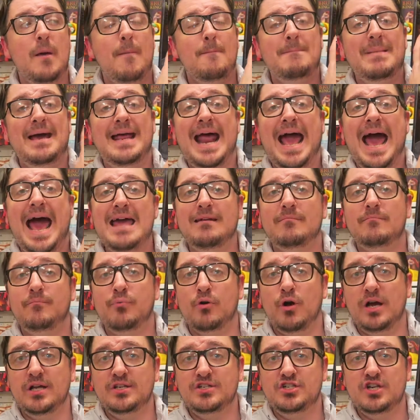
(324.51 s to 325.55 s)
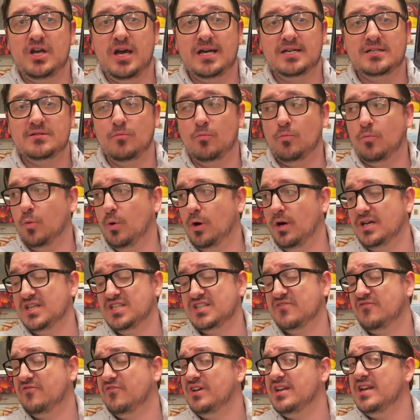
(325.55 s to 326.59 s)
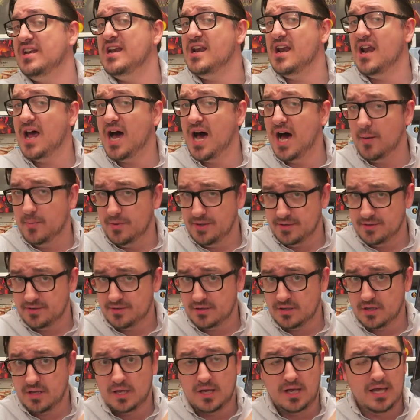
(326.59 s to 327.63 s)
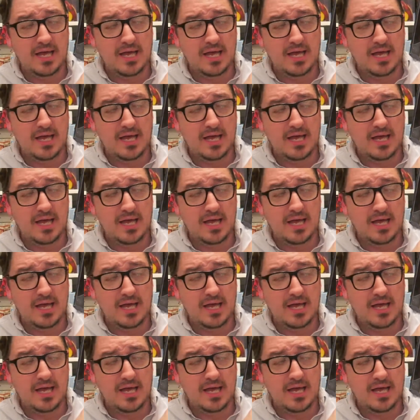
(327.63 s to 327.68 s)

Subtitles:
Manhattan Project was phenomenal.